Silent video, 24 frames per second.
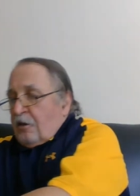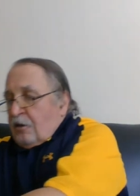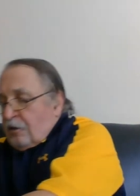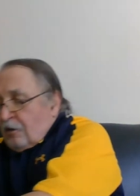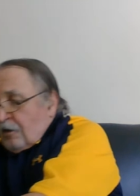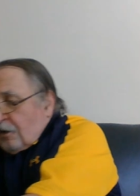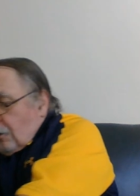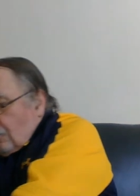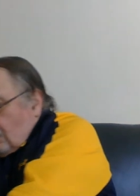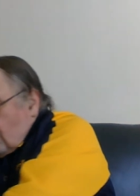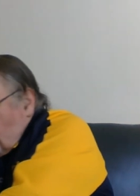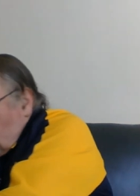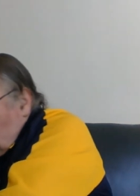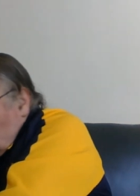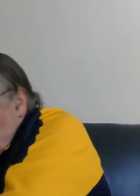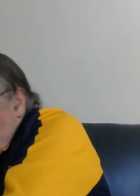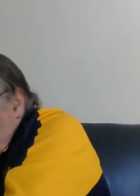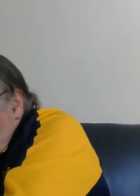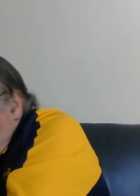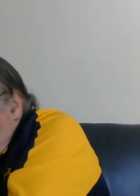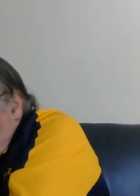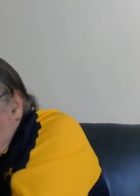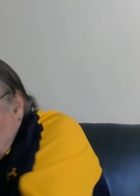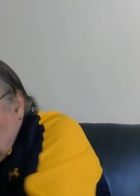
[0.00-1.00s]
Don't you
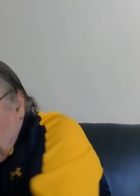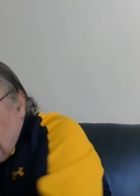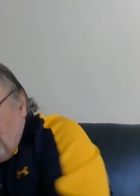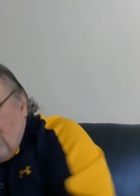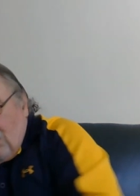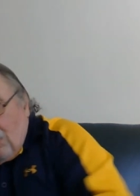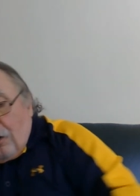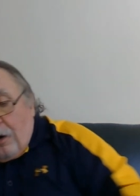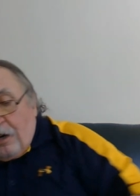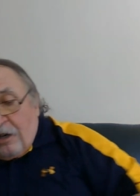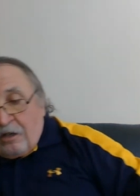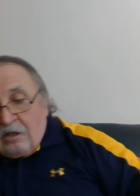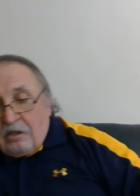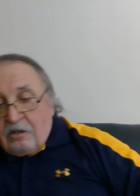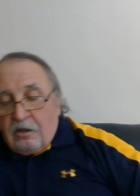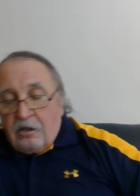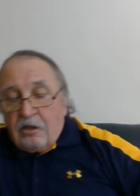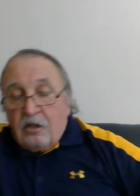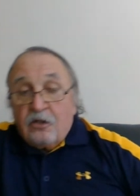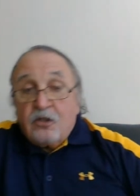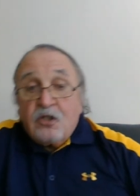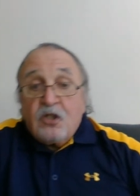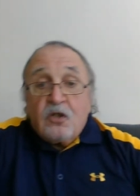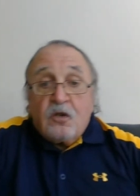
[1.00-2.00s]
think that they thought it a
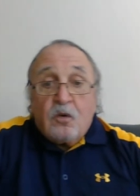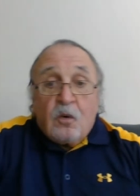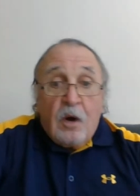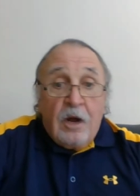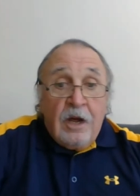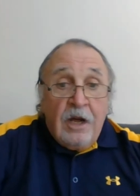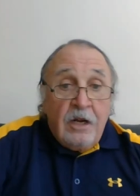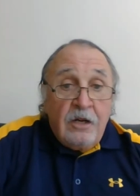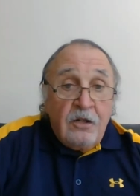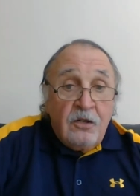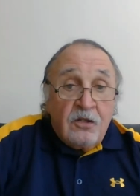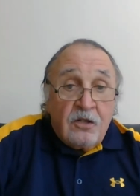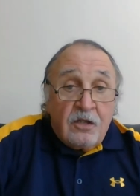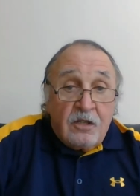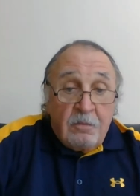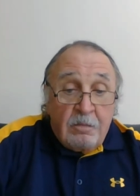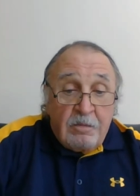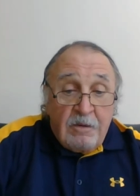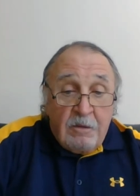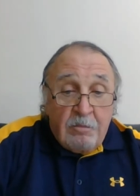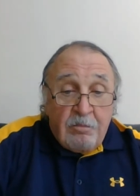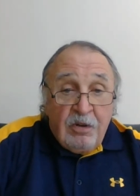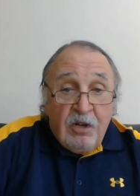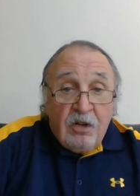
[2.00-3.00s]
little strange to
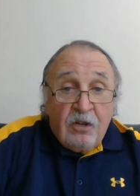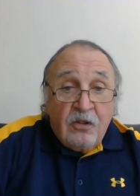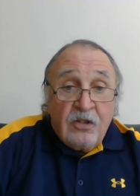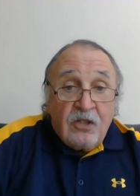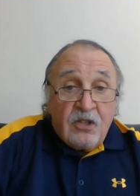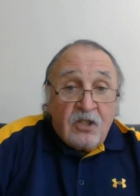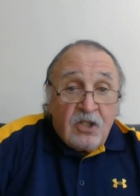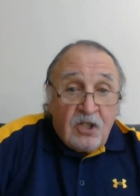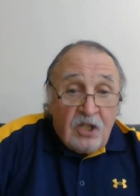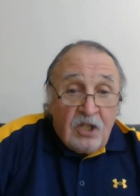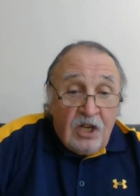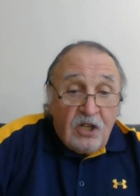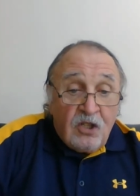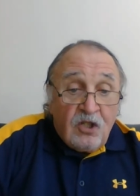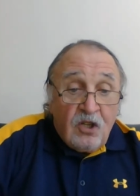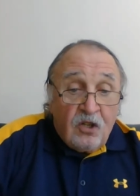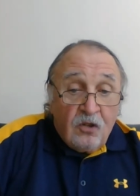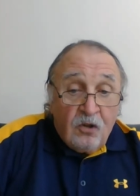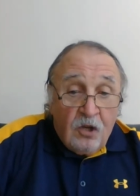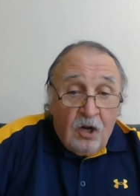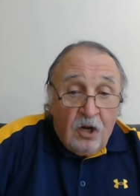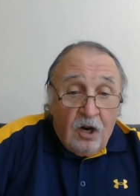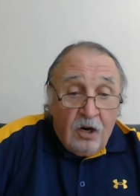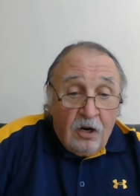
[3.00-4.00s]
be building such
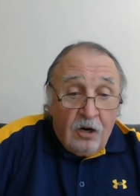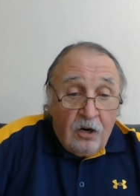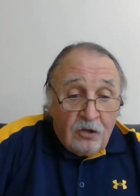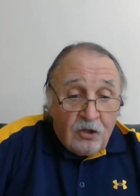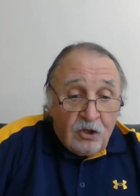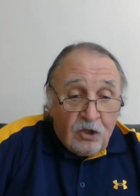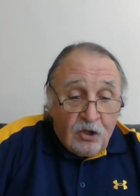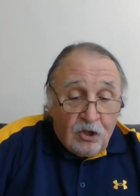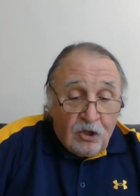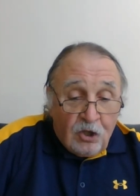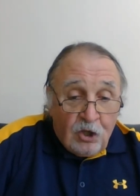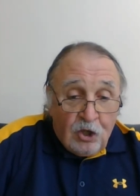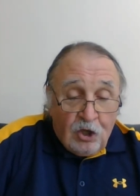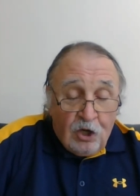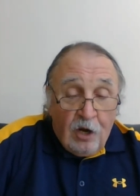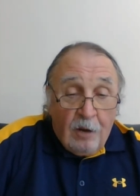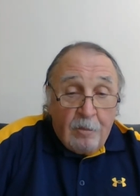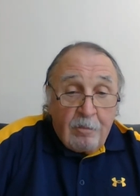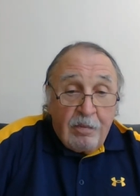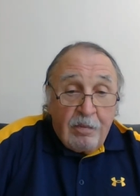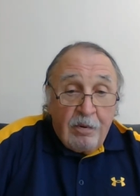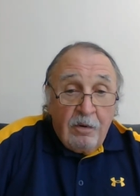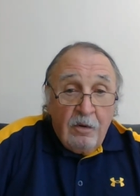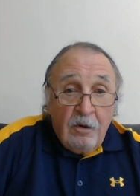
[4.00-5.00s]
a large
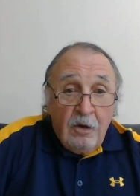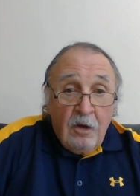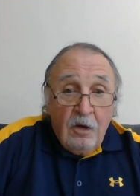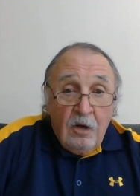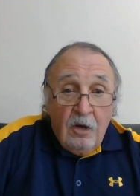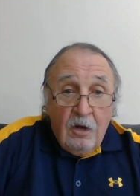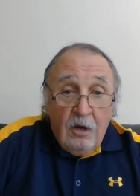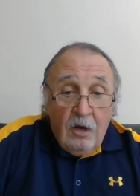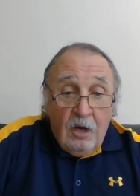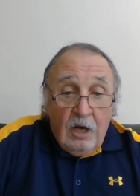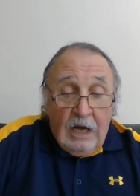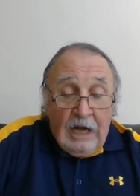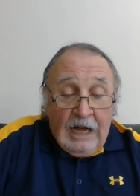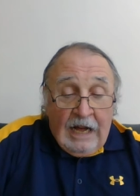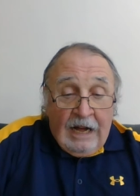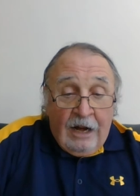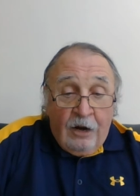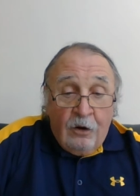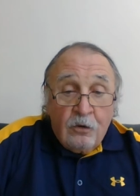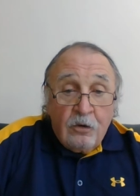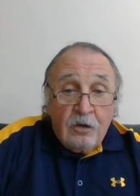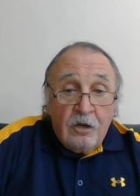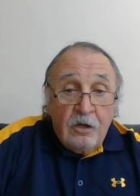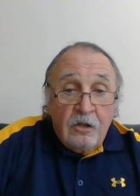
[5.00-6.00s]
ship
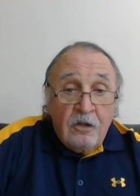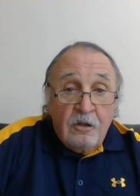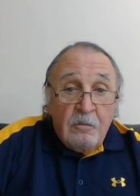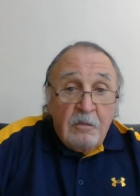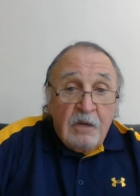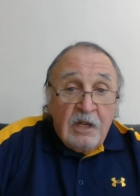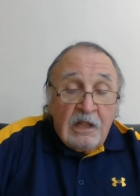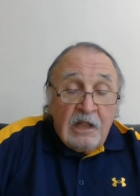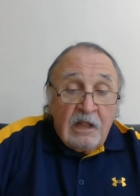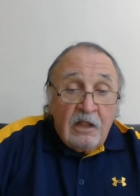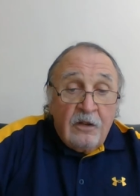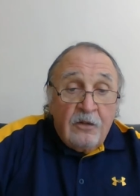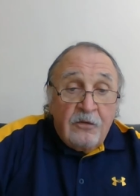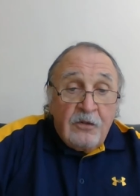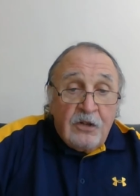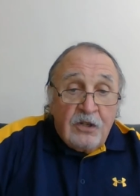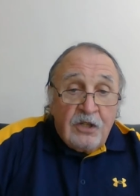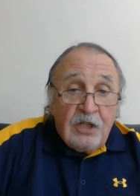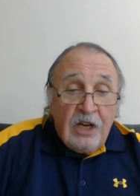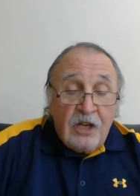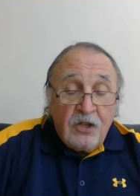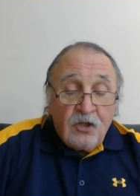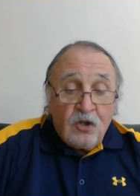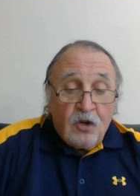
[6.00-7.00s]
out in the middle of the
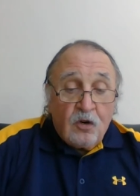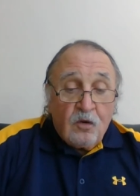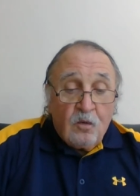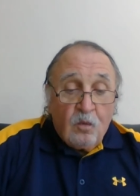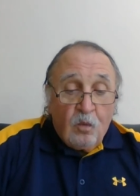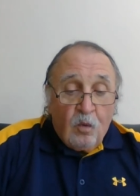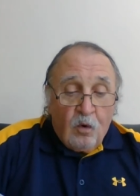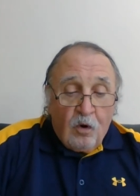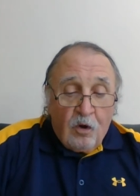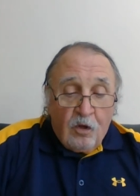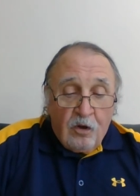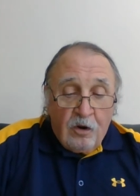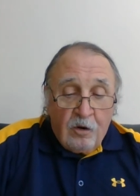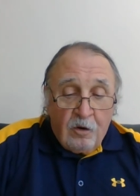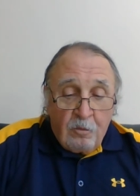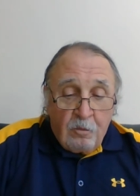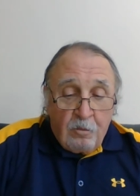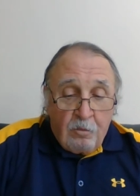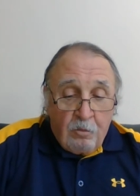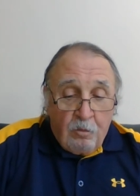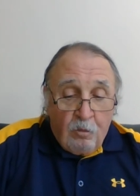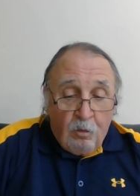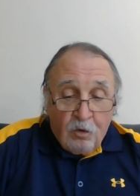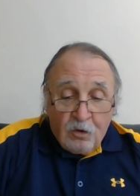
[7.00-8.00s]
desert where there
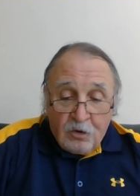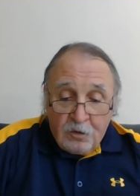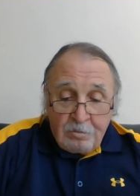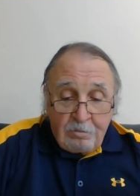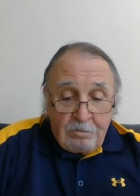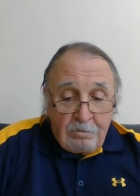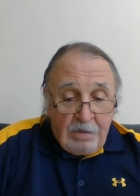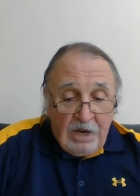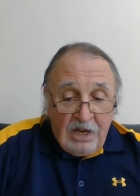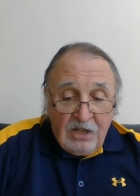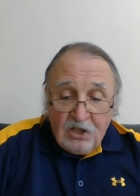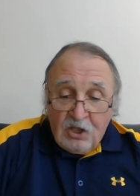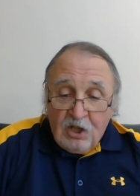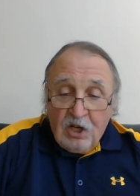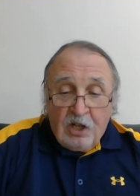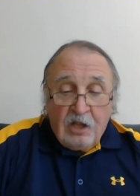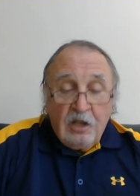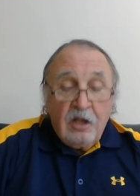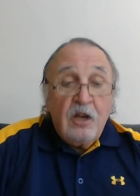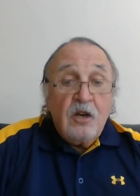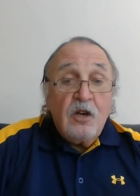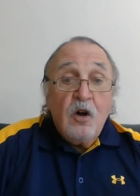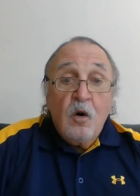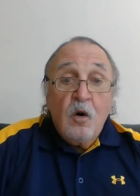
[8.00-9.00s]
was
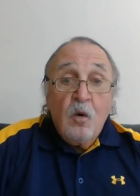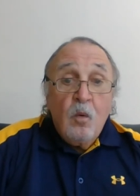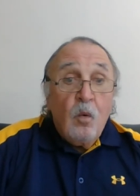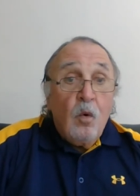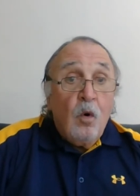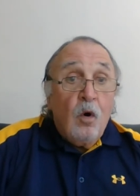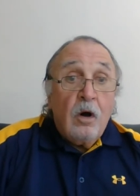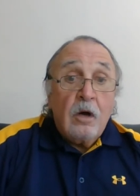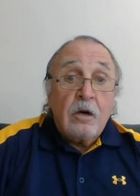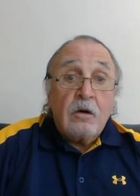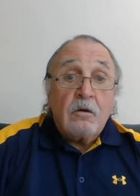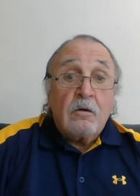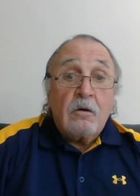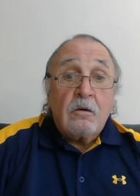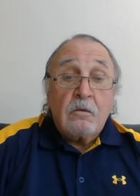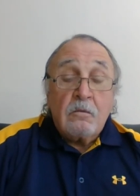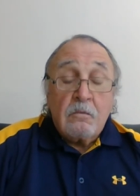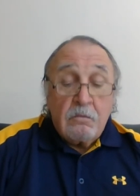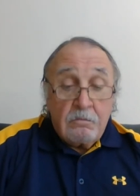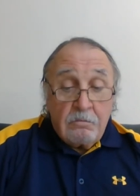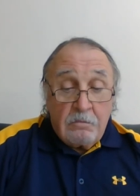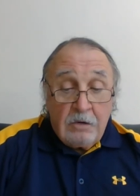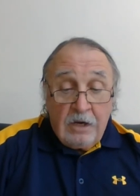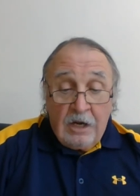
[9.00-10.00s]
basically no water
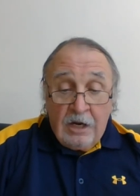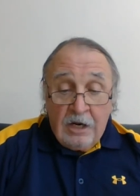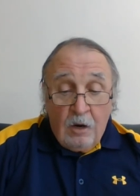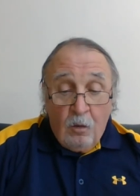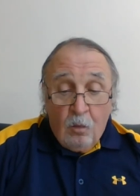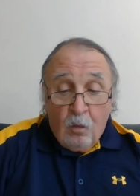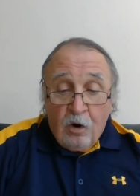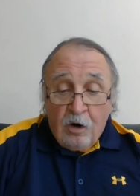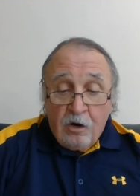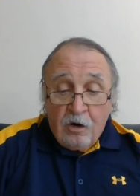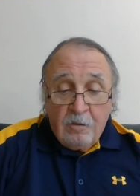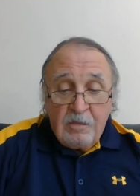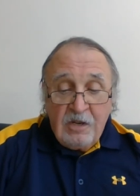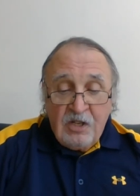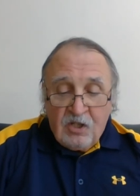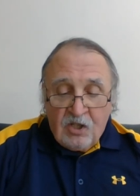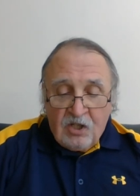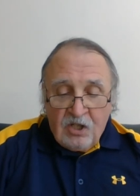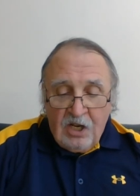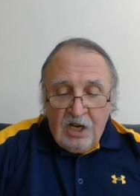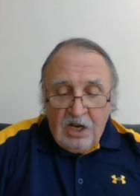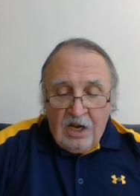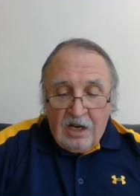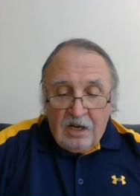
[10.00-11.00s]
anywhere to be
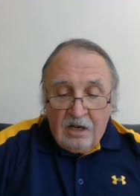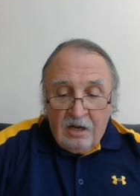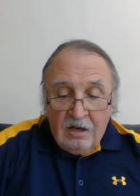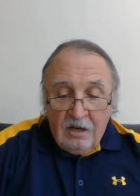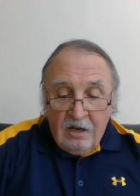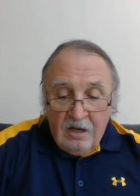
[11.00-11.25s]
seen?